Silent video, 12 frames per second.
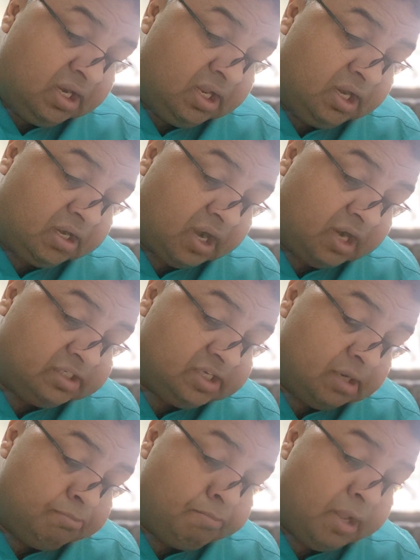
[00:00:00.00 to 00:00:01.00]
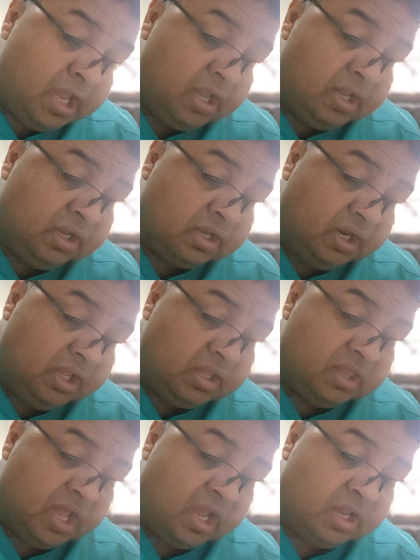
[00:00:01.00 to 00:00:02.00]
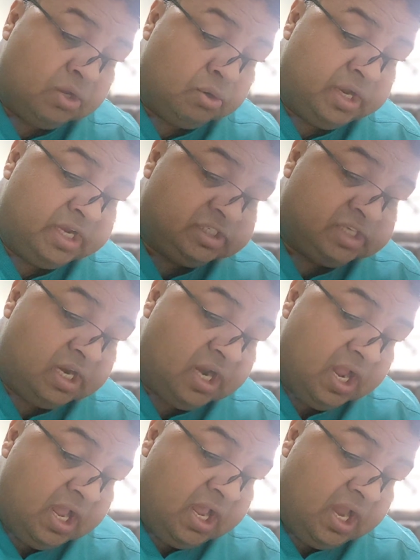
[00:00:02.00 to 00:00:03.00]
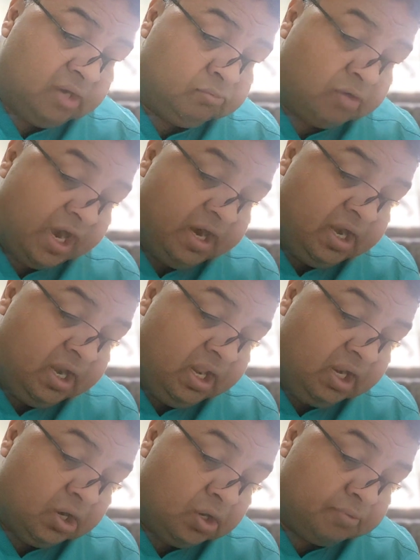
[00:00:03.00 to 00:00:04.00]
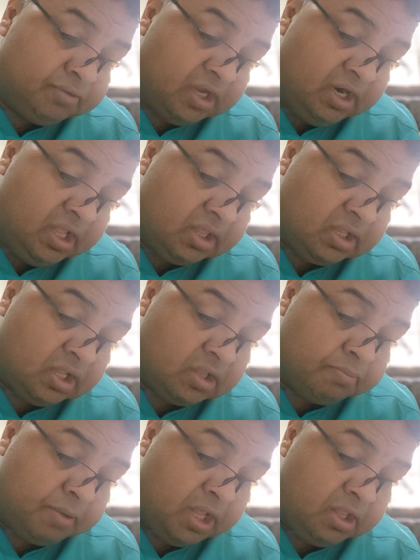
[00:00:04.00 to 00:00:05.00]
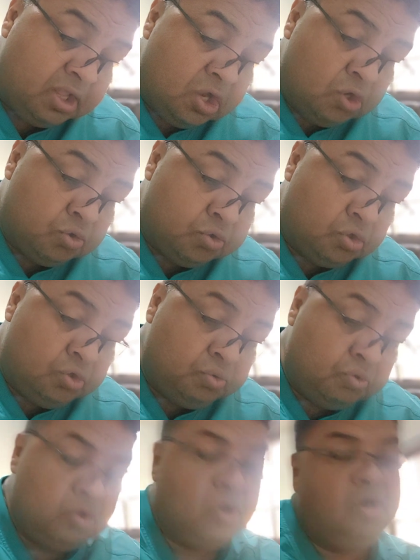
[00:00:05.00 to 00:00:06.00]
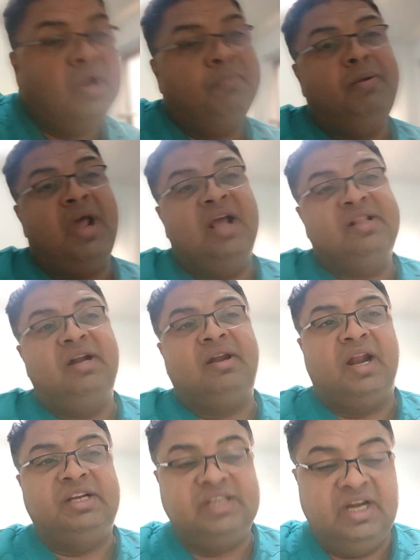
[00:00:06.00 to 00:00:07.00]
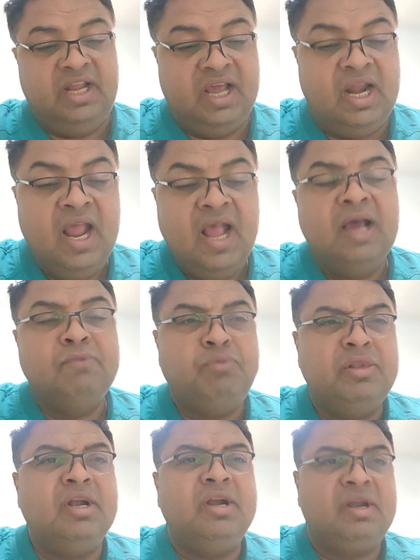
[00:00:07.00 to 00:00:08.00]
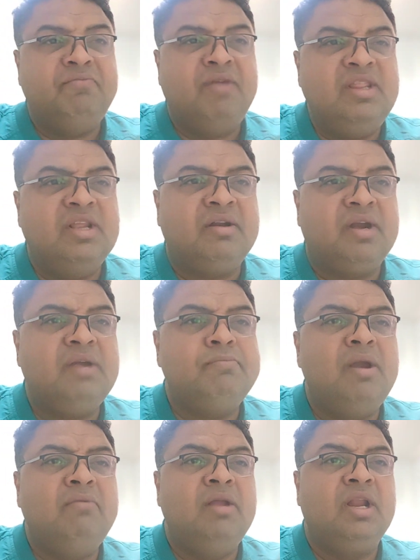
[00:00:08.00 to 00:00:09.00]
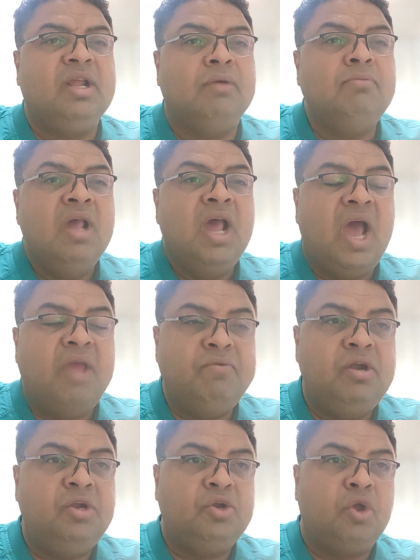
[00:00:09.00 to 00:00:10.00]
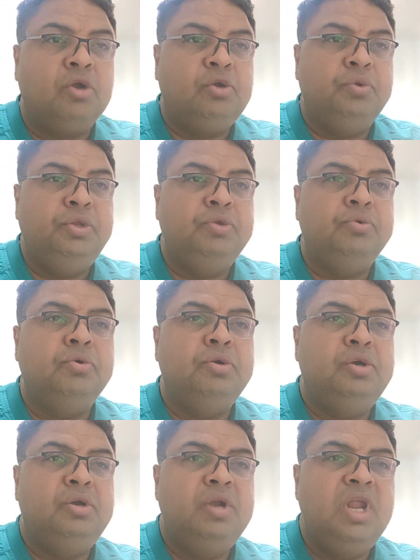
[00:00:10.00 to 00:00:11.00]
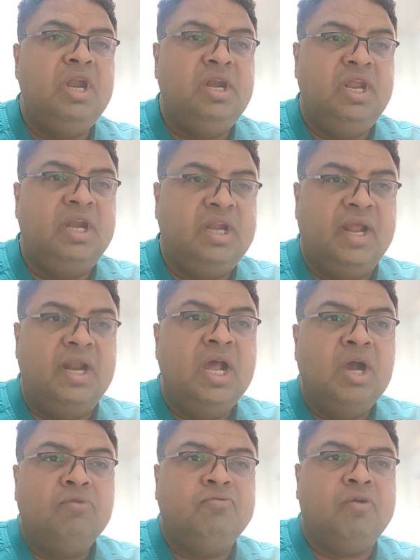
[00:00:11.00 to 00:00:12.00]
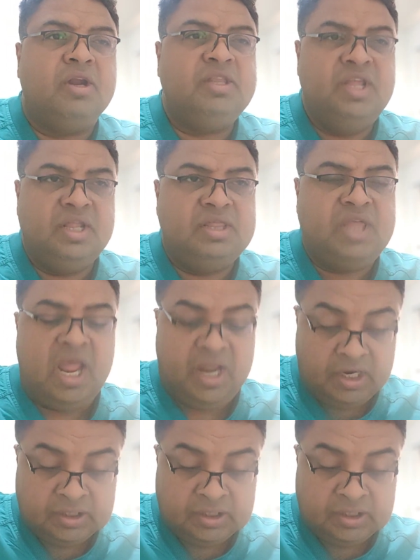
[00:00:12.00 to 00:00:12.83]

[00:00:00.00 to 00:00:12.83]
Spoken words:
traction may increase the angulation and widening of the disc space, so do not apply the traction here. But when the treatment will come, I will talk to you in detail for this thing.